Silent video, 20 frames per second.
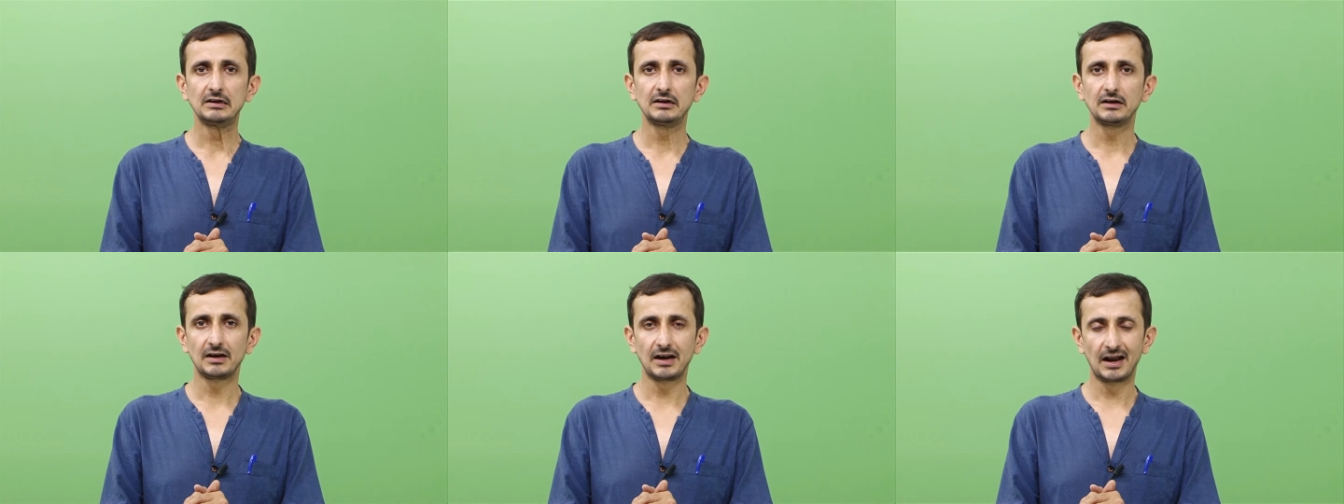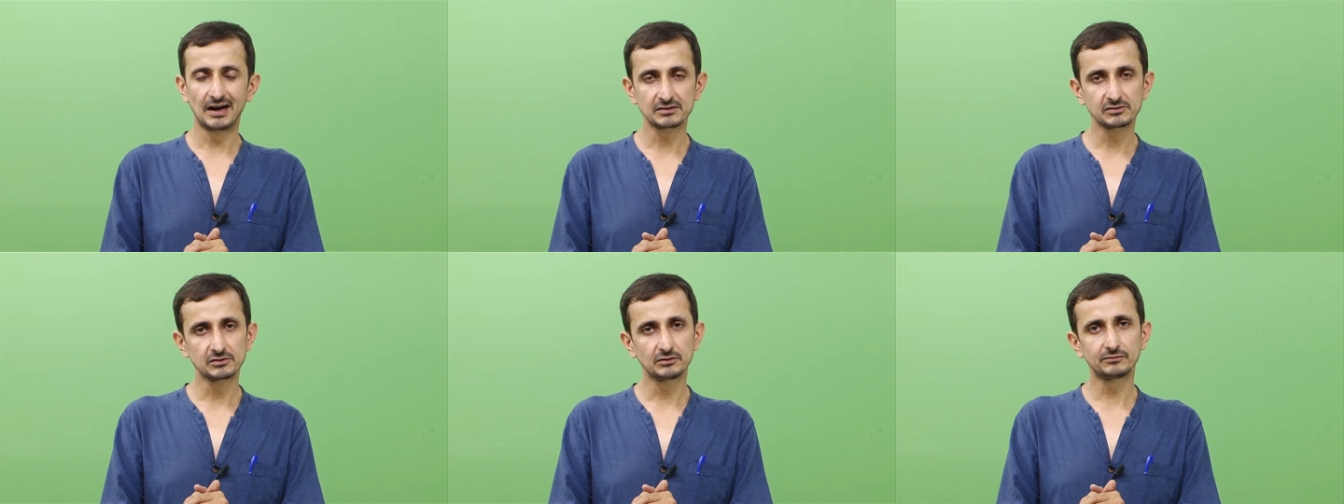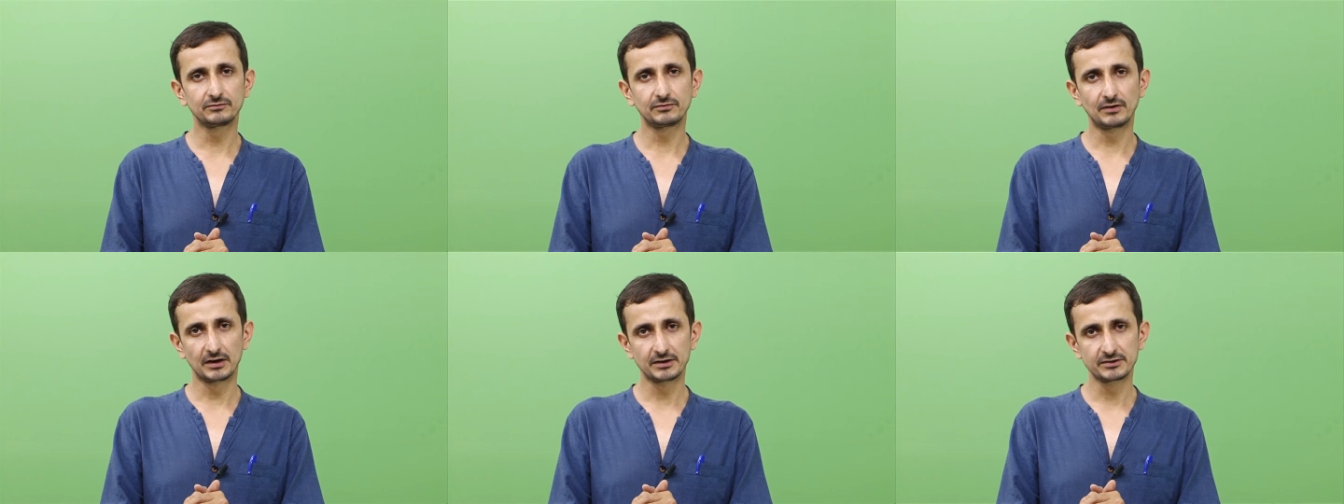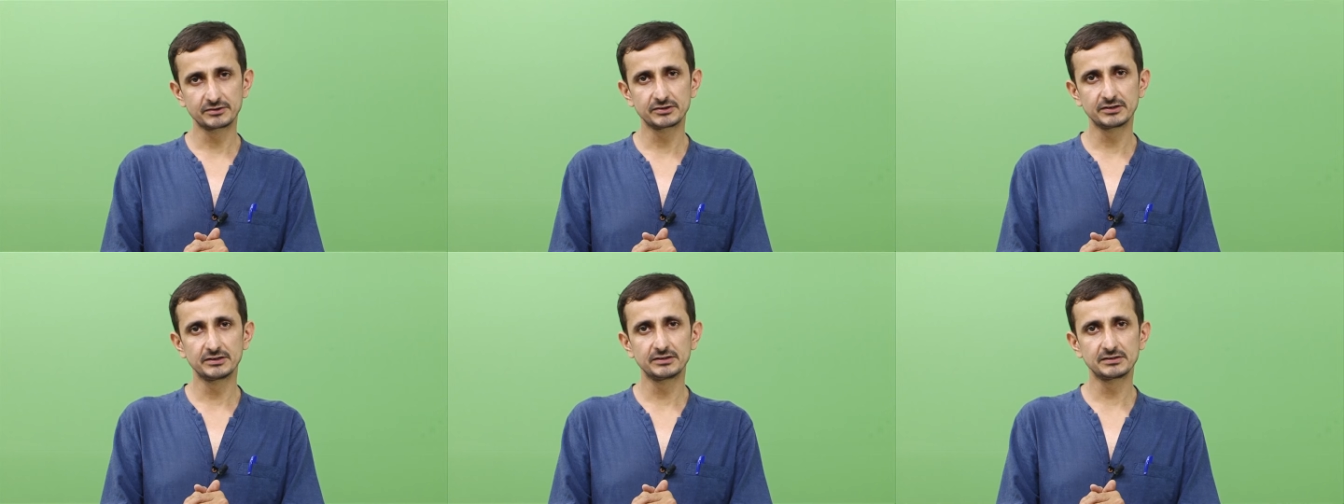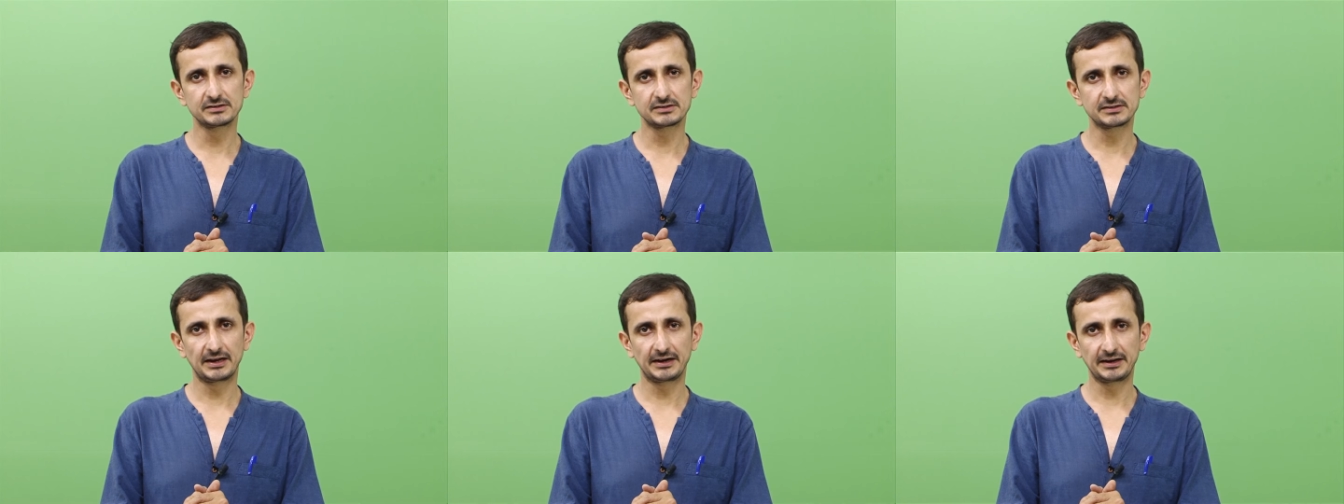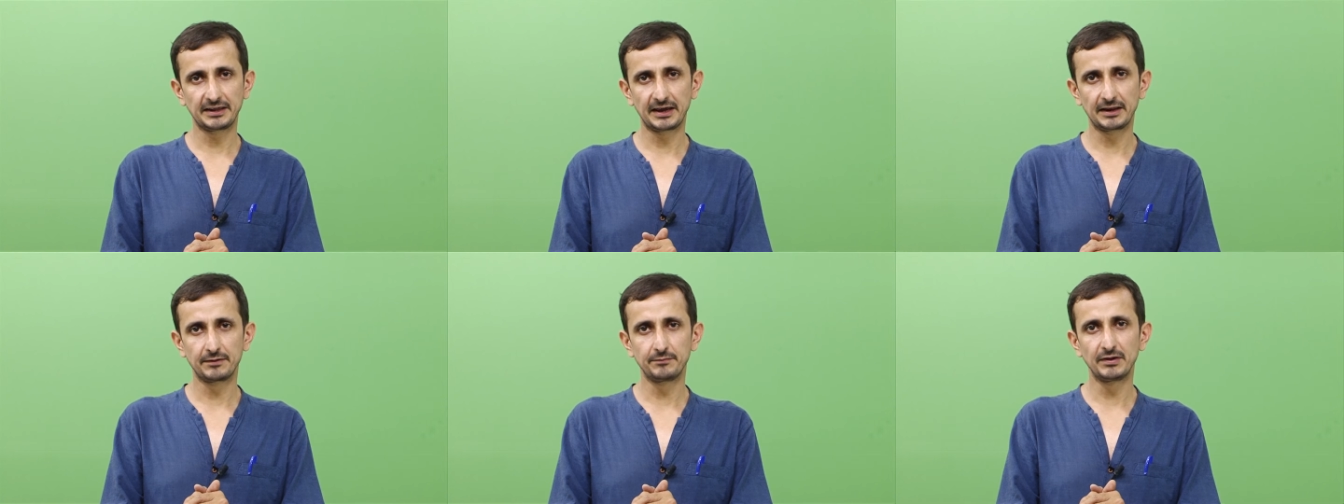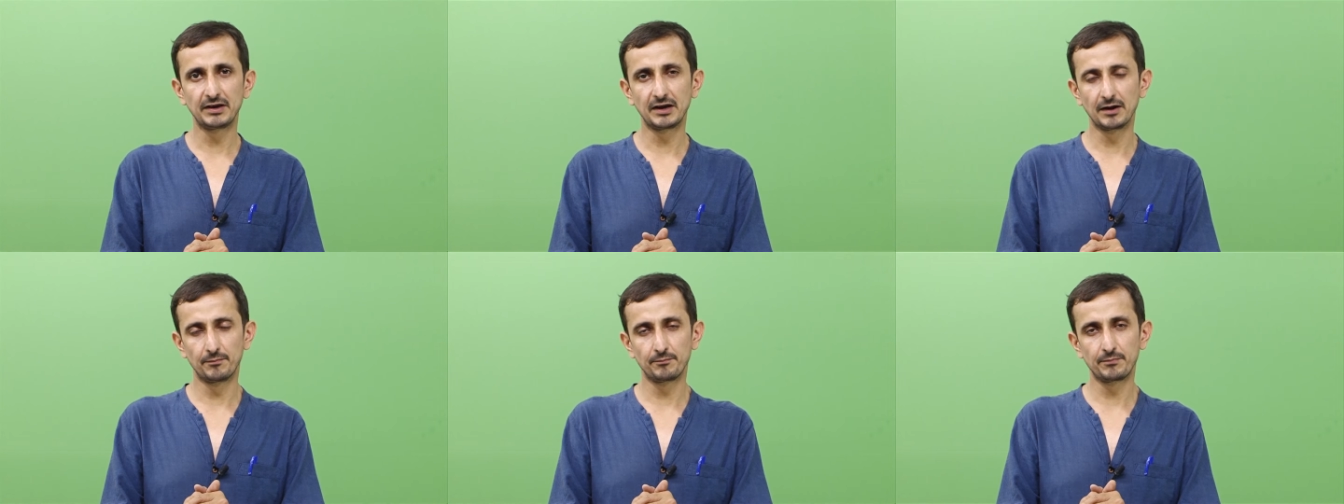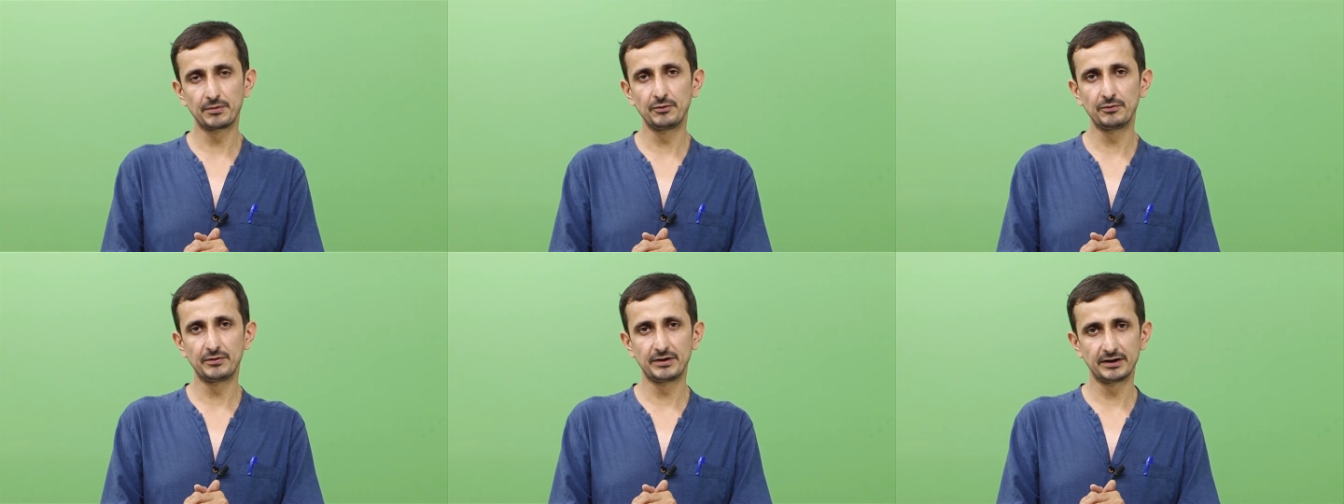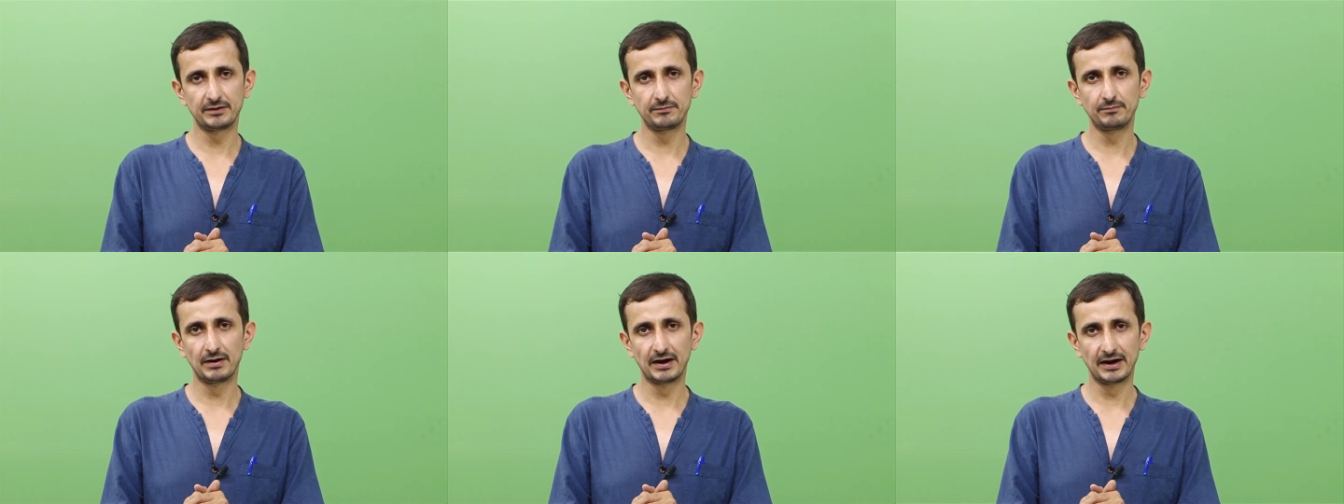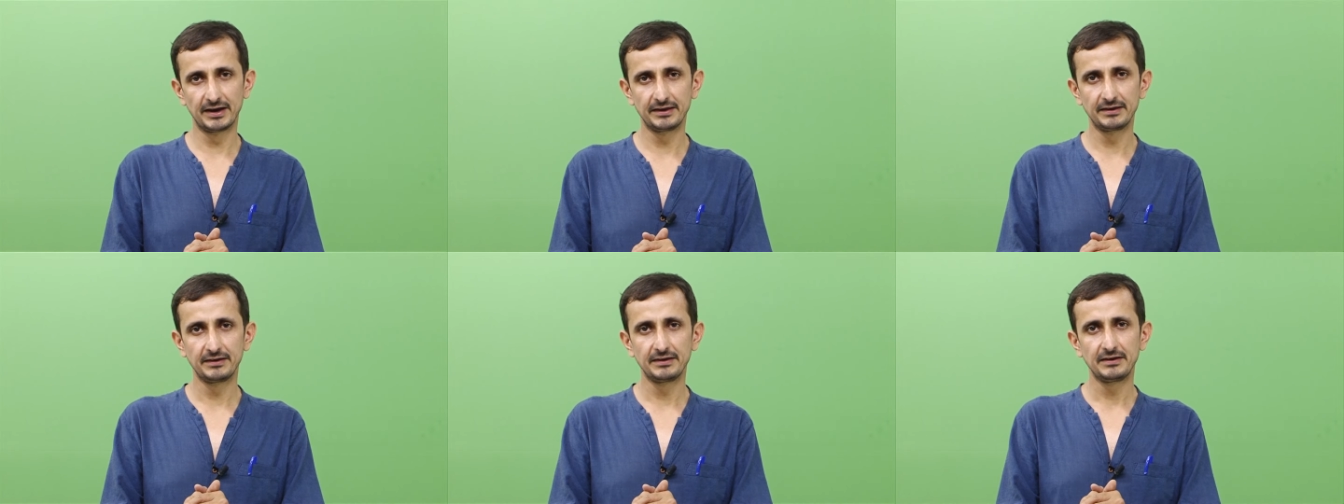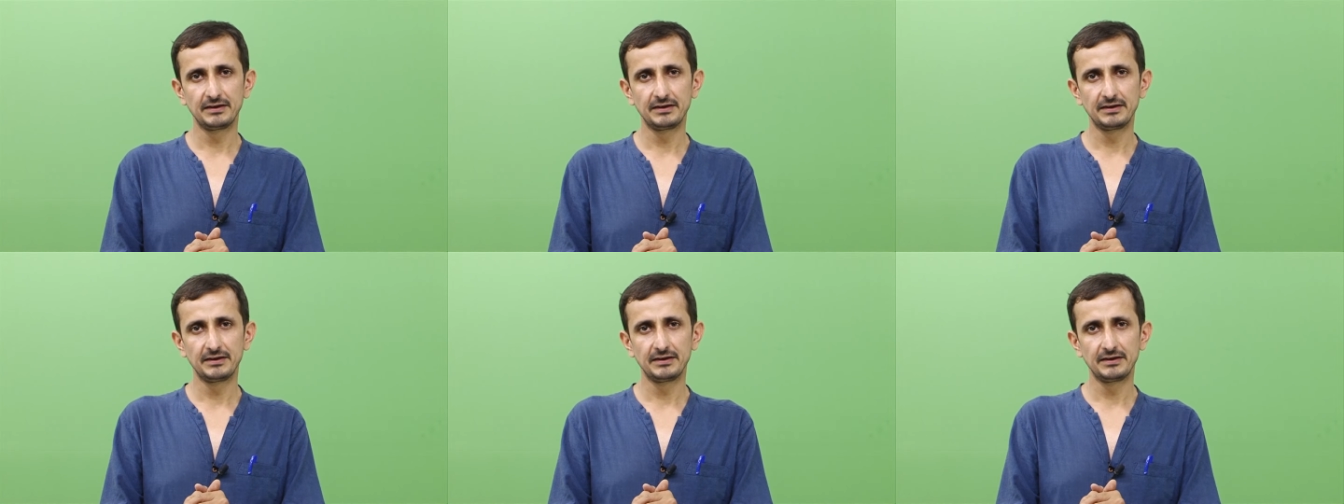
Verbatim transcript: class of functions that can be computed by